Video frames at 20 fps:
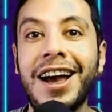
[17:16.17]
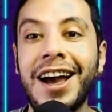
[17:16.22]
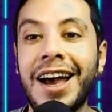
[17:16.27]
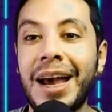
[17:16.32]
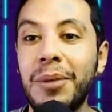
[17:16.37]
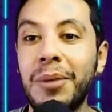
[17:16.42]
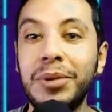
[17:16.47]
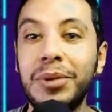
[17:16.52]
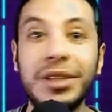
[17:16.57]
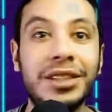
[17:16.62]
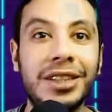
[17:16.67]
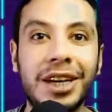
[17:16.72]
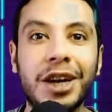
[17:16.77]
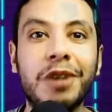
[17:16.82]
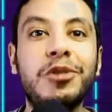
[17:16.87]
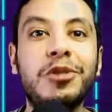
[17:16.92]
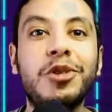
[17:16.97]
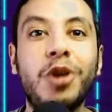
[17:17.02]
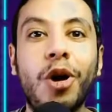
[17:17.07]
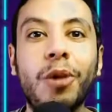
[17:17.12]
a
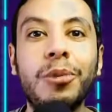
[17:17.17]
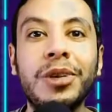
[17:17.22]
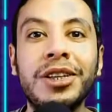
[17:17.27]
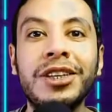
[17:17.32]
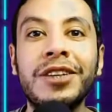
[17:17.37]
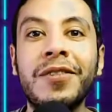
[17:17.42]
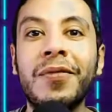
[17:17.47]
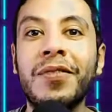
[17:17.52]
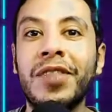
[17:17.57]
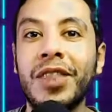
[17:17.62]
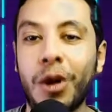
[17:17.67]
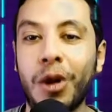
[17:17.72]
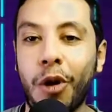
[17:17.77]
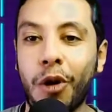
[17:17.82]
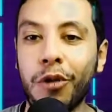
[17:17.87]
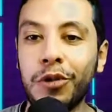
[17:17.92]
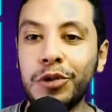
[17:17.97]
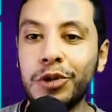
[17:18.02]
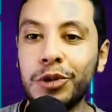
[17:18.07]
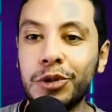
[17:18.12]
PDF copy
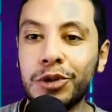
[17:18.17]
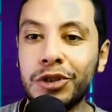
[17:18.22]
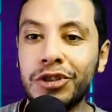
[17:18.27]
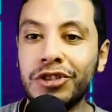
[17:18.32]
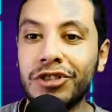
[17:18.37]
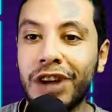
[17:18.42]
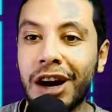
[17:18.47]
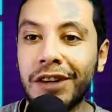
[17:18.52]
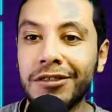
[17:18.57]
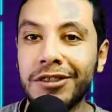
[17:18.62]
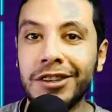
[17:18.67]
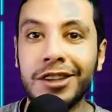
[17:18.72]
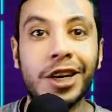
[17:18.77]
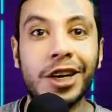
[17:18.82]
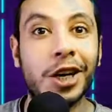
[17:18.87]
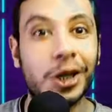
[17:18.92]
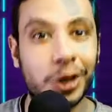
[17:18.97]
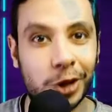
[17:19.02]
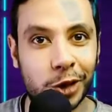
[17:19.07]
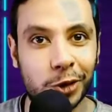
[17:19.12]
of your travel
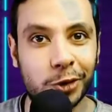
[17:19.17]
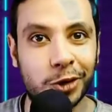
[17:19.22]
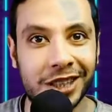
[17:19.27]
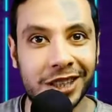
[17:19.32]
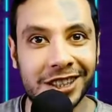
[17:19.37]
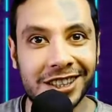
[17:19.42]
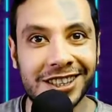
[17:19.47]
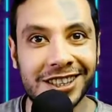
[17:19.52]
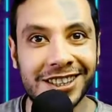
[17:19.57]
insurance.